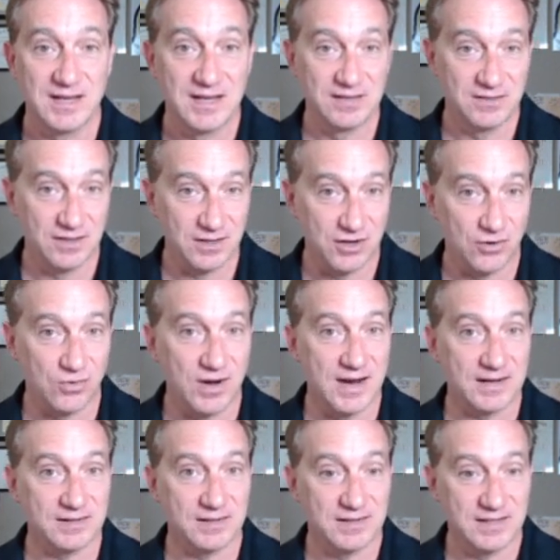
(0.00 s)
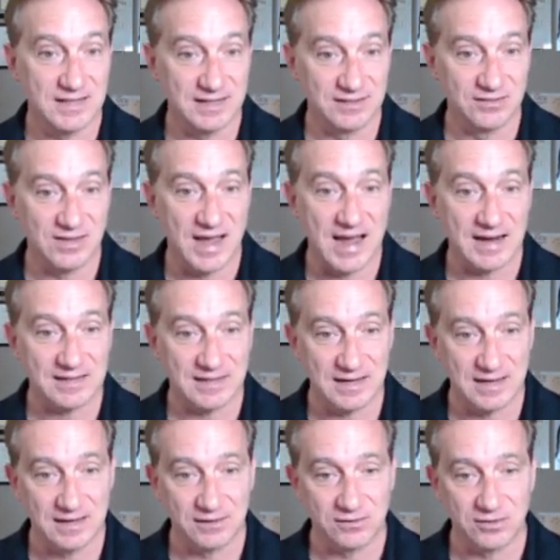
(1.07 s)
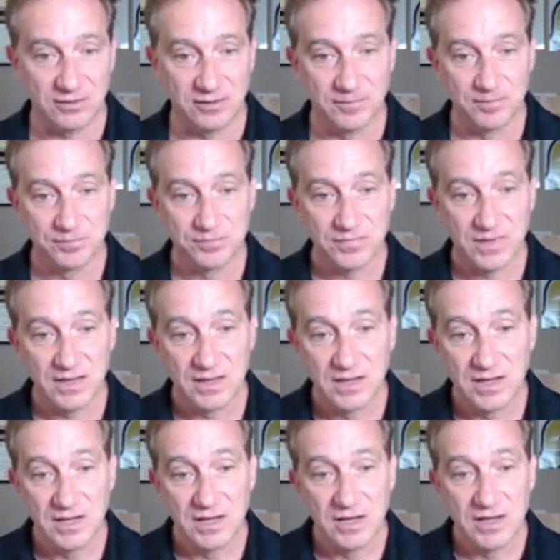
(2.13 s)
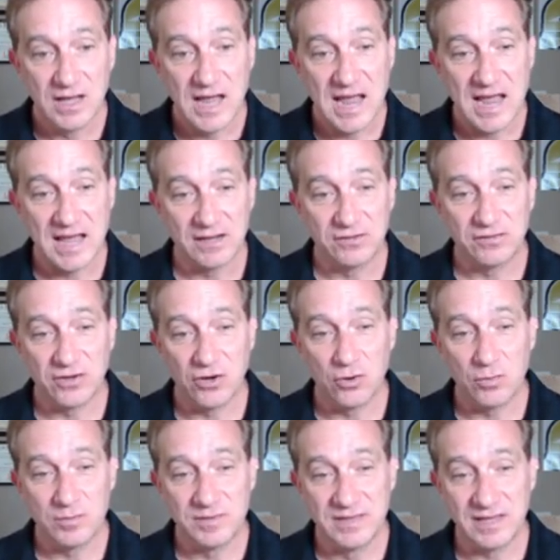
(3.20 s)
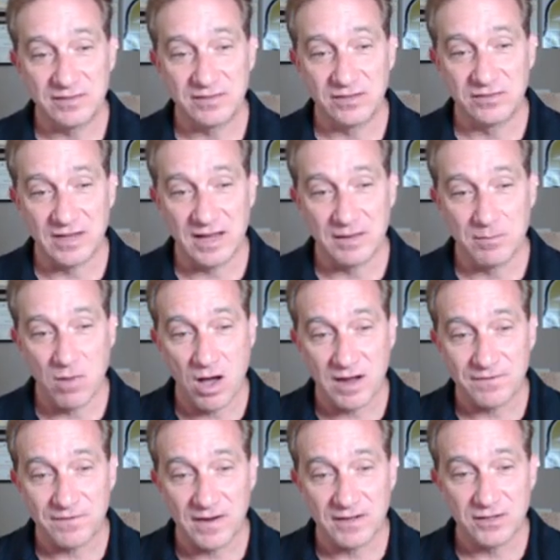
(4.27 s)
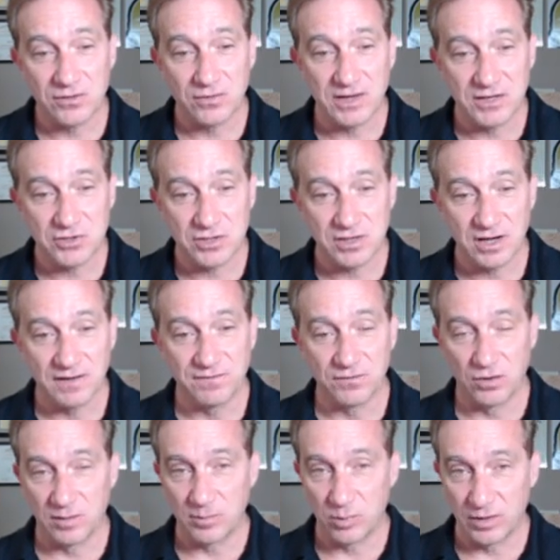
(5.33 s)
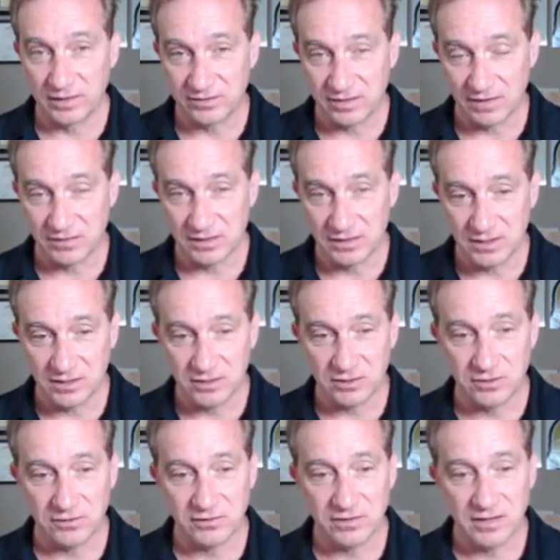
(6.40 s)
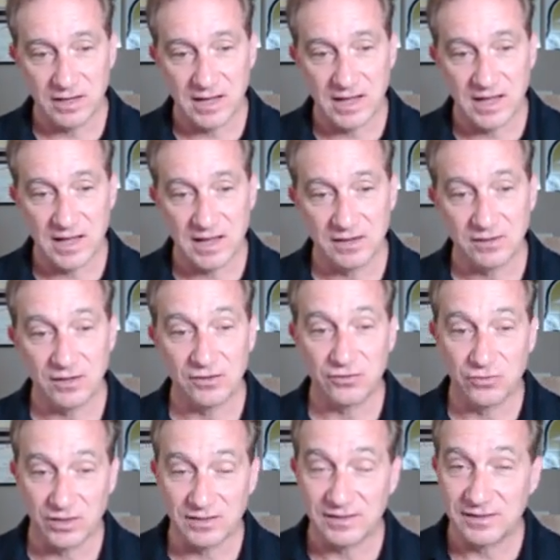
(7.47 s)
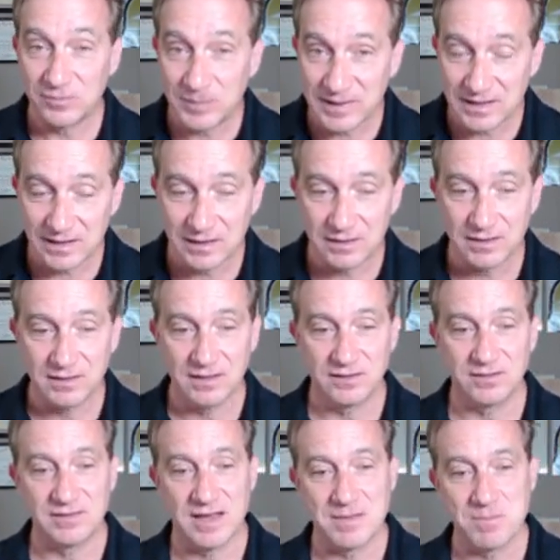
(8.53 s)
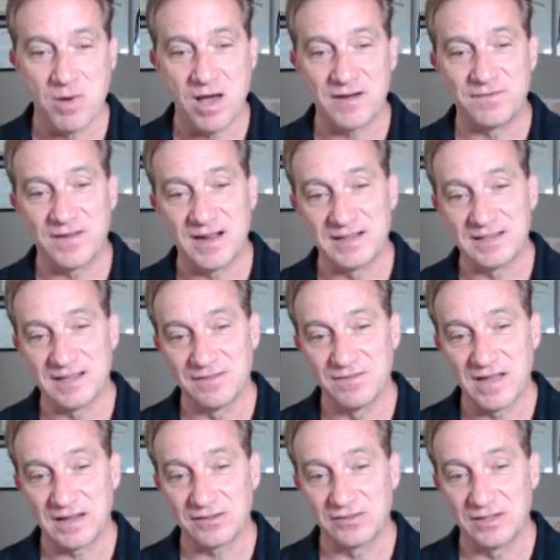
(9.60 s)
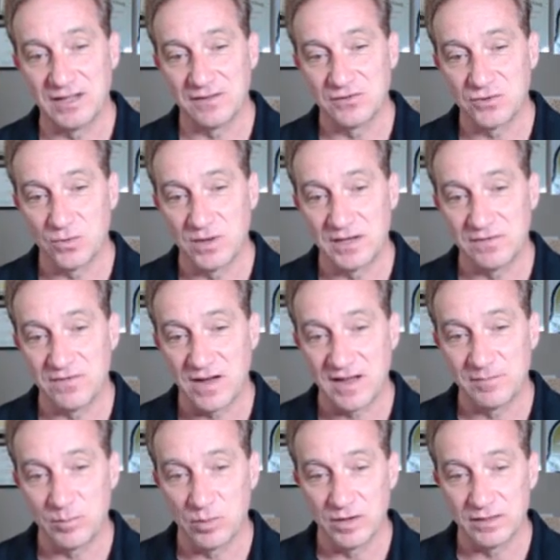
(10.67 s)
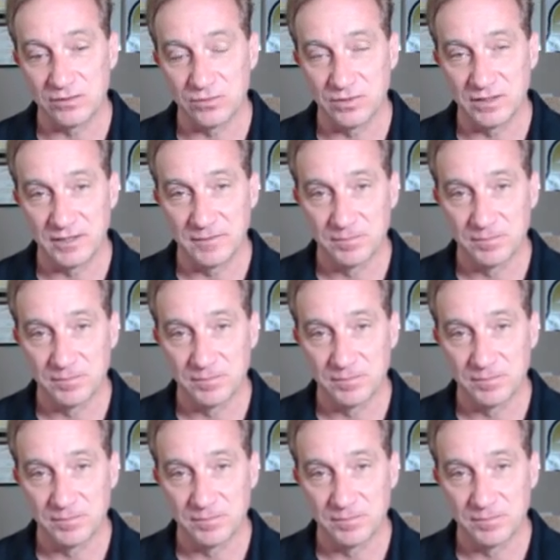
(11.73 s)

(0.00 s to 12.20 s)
to the correct exact answer. And so this is a modified duration of 4.7 years. And strictly speaking, this is a modified convexity of 25.3